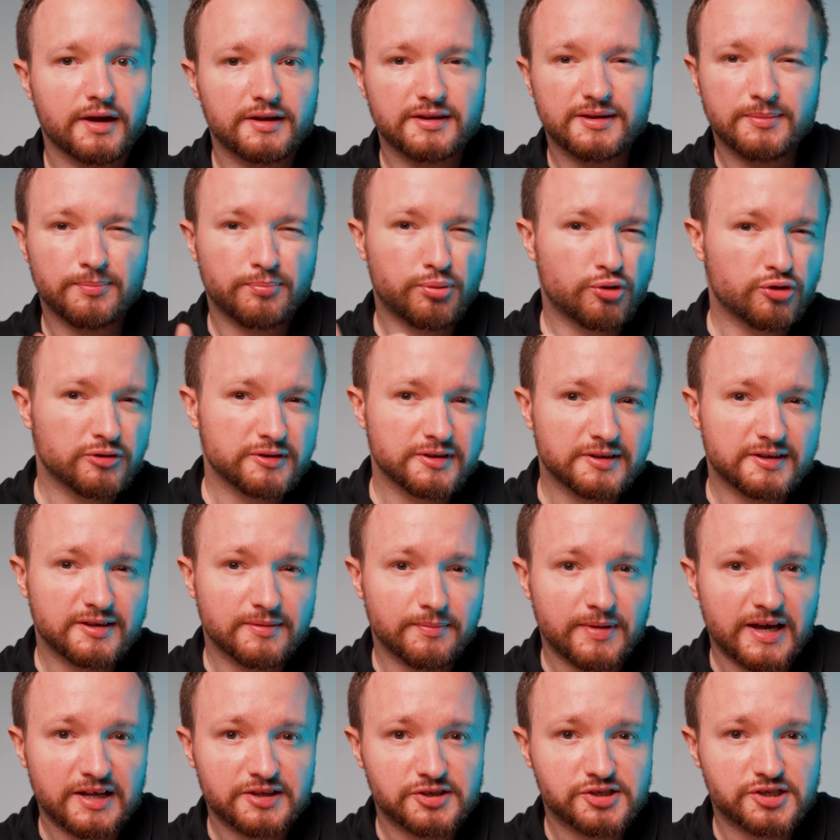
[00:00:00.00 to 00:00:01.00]
And important to
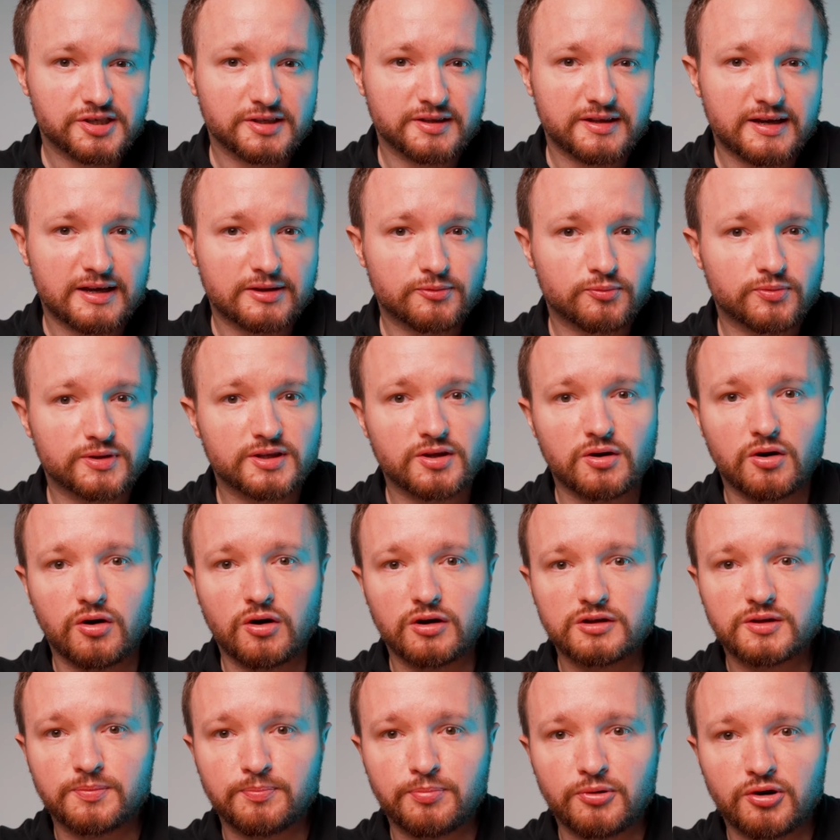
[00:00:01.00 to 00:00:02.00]
mention that with
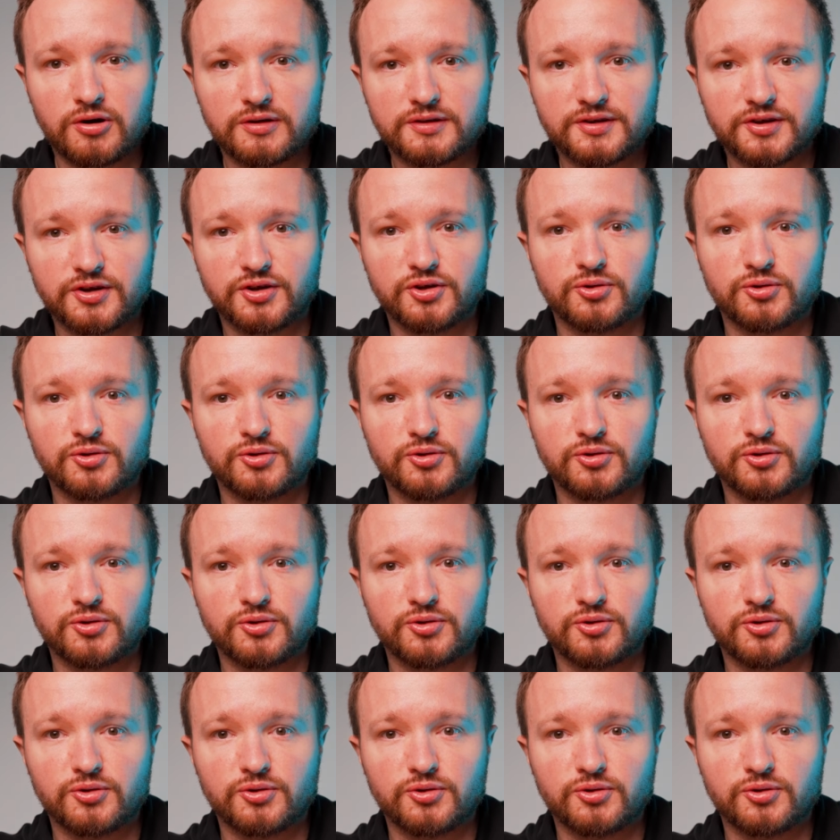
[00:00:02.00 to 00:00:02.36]
Hotpot,